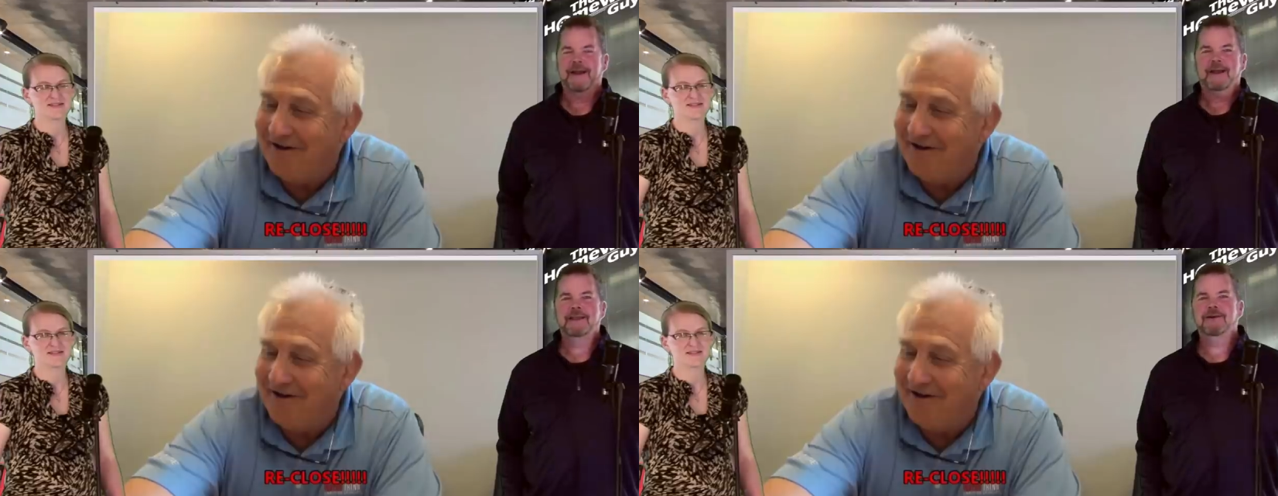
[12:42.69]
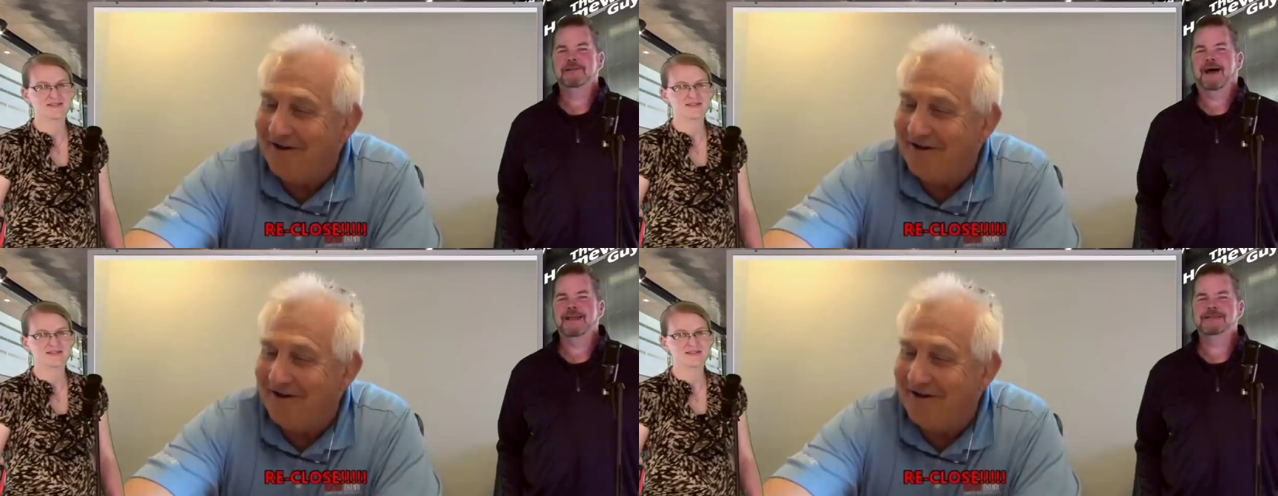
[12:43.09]
Speaker 1: You know,
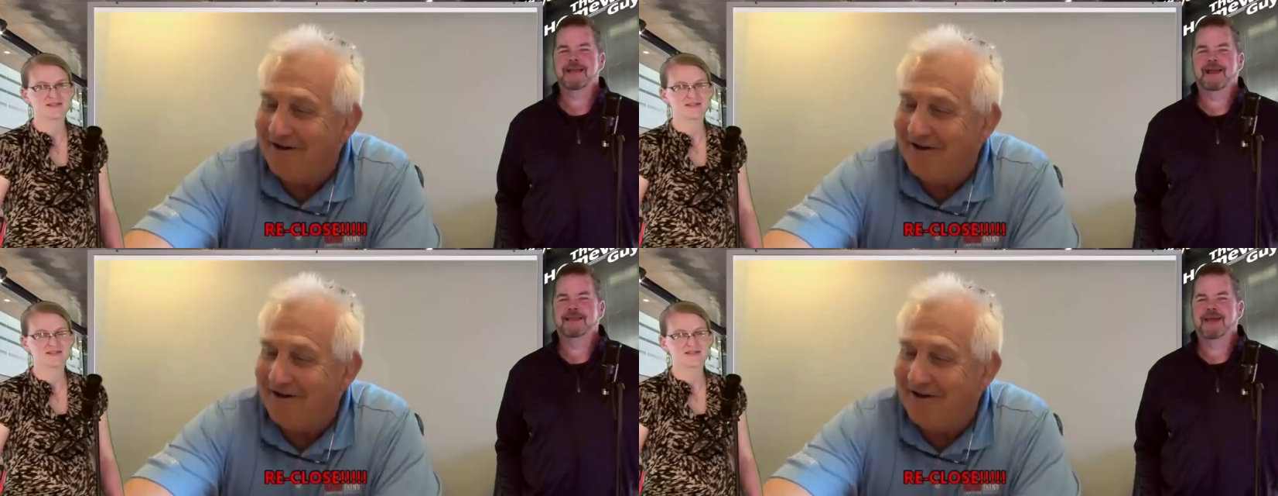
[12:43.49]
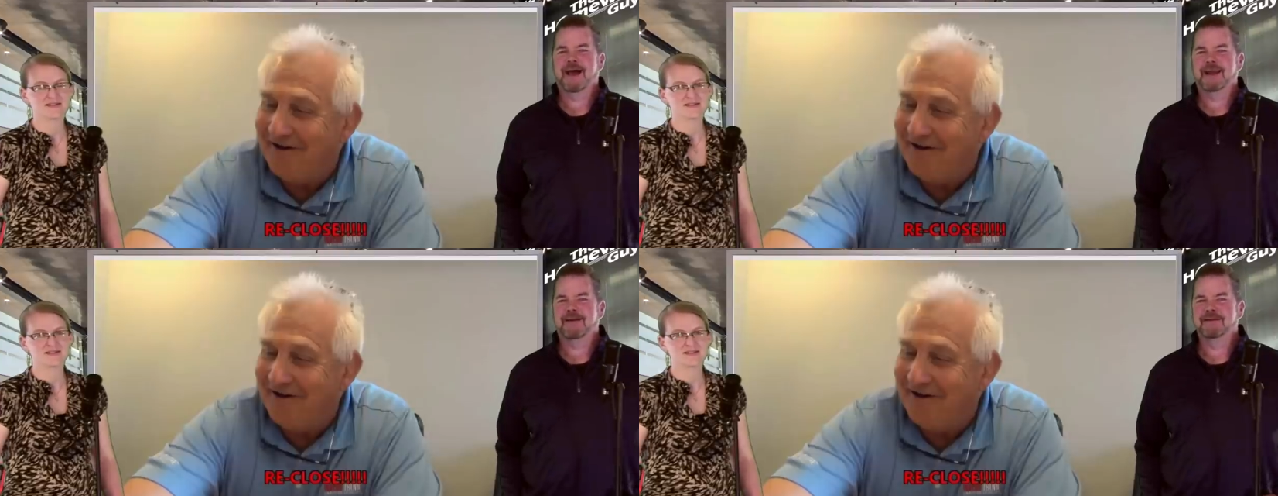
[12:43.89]
lines like
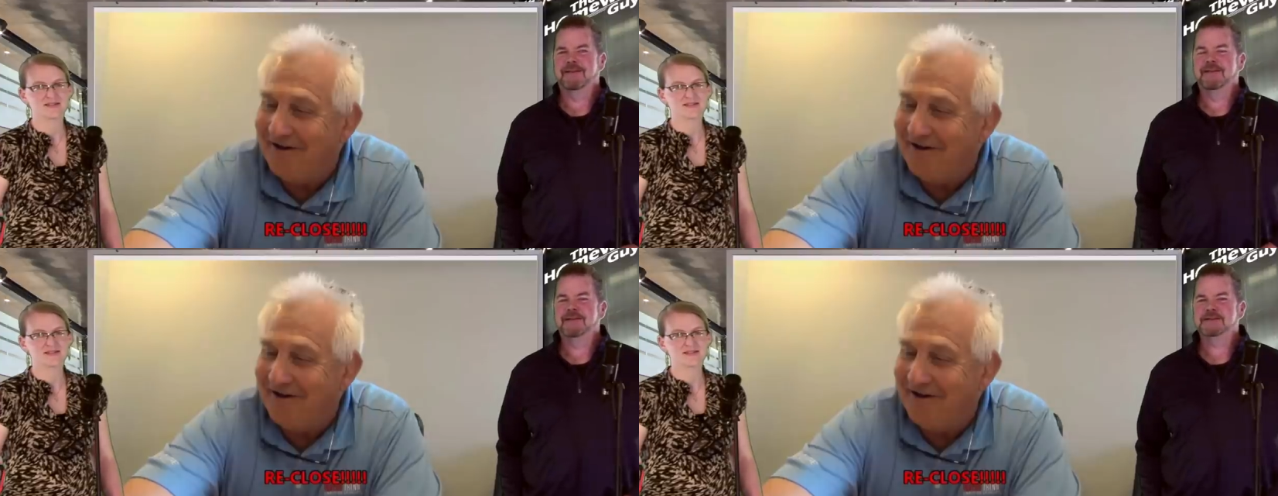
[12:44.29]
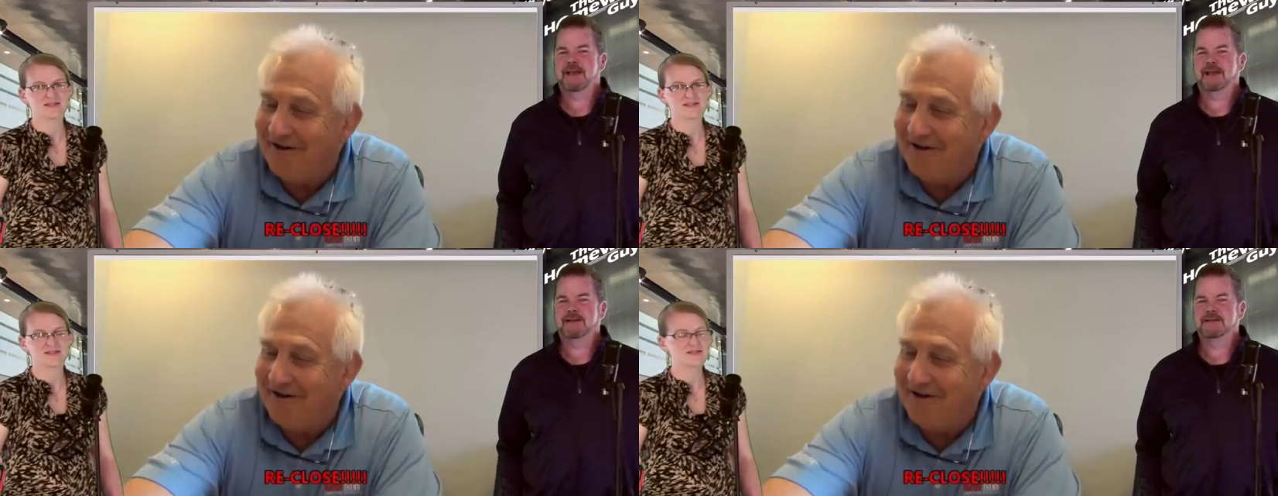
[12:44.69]
that. I mean, there's
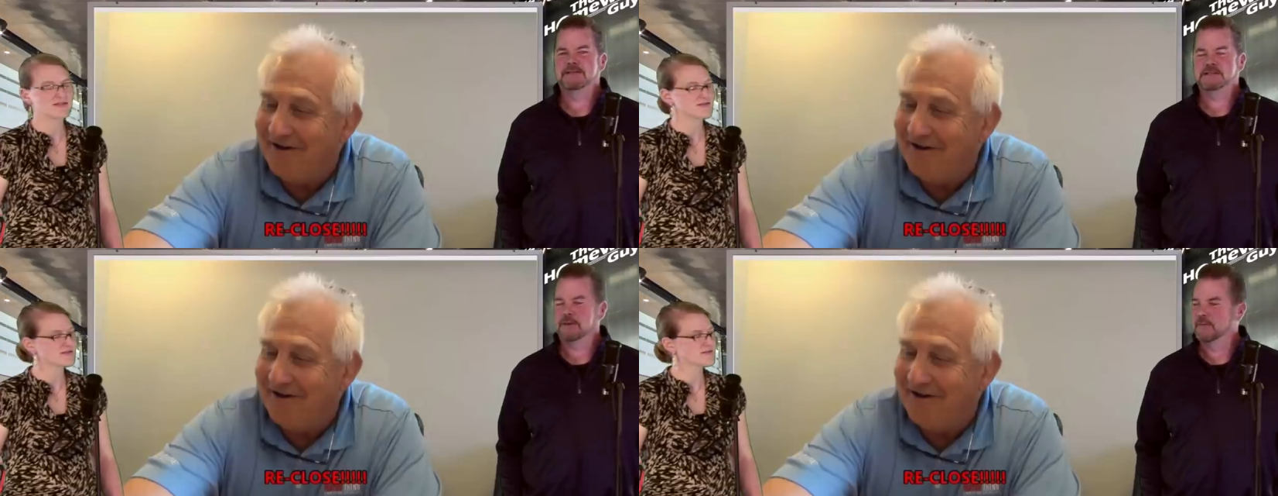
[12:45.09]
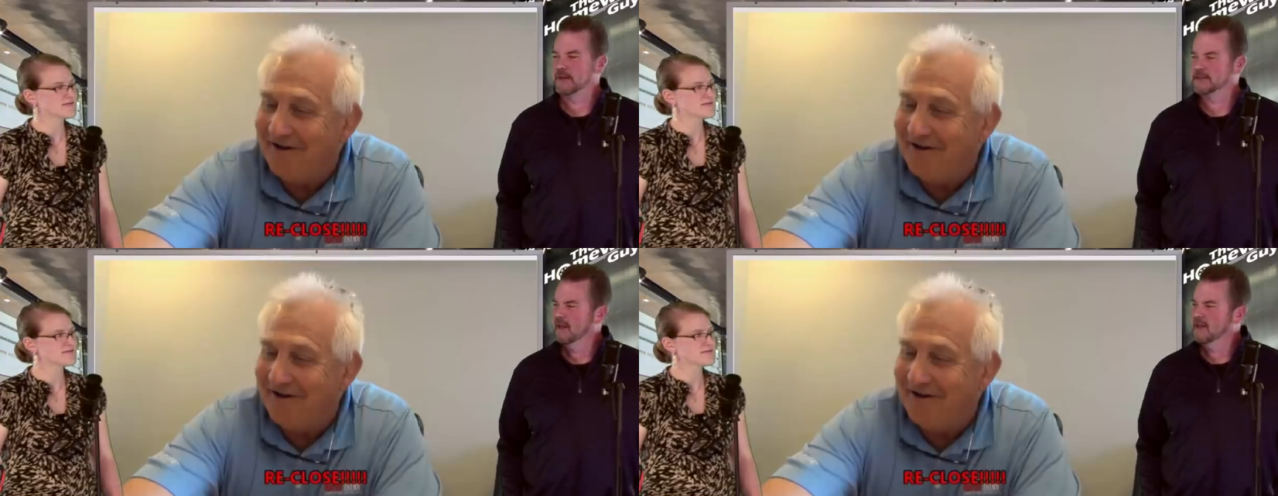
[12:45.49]
like so much,